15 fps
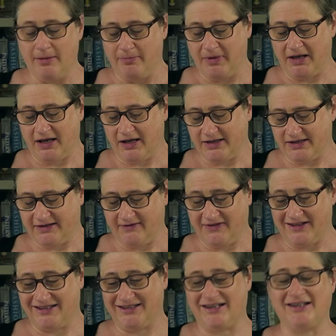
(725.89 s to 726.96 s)
because if
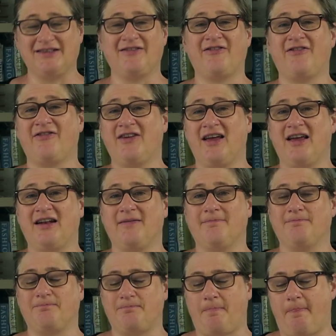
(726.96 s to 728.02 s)
this doesn't fit
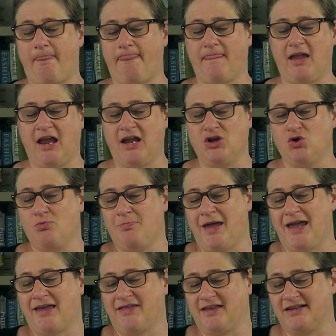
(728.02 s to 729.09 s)
and you
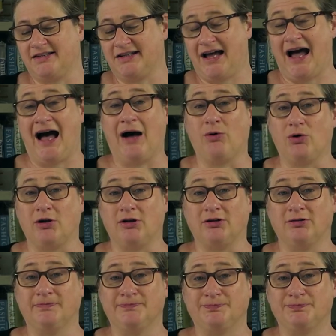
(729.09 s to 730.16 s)
make this
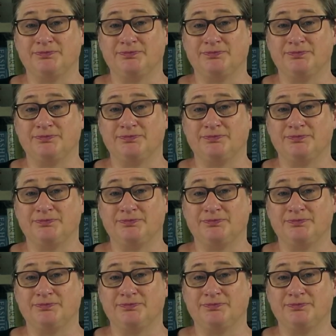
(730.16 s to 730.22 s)
cowl,